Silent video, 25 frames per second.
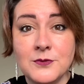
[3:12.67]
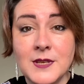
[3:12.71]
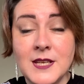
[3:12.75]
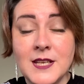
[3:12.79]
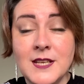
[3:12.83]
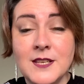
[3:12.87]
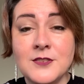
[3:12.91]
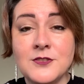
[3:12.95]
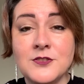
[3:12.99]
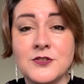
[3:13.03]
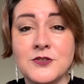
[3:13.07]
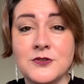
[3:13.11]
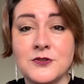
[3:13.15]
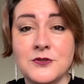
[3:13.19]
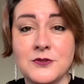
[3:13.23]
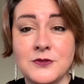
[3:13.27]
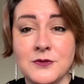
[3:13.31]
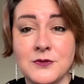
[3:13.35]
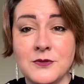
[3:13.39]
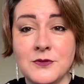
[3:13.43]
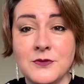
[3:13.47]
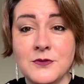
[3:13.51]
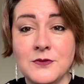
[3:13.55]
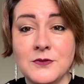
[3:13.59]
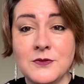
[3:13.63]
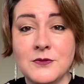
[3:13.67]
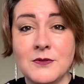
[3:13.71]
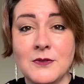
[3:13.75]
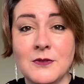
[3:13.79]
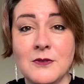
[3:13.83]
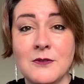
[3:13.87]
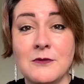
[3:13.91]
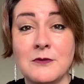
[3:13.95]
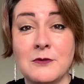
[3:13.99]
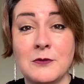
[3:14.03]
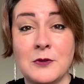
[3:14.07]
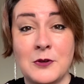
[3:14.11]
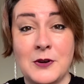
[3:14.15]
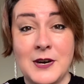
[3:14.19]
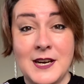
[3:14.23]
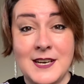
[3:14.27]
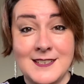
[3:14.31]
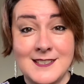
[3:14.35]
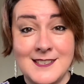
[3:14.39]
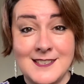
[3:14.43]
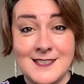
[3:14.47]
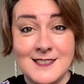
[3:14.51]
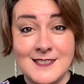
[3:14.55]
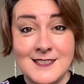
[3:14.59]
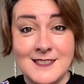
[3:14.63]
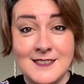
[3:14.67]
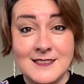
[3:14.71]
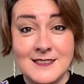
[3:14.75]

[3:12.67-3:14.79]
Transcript: is true for us.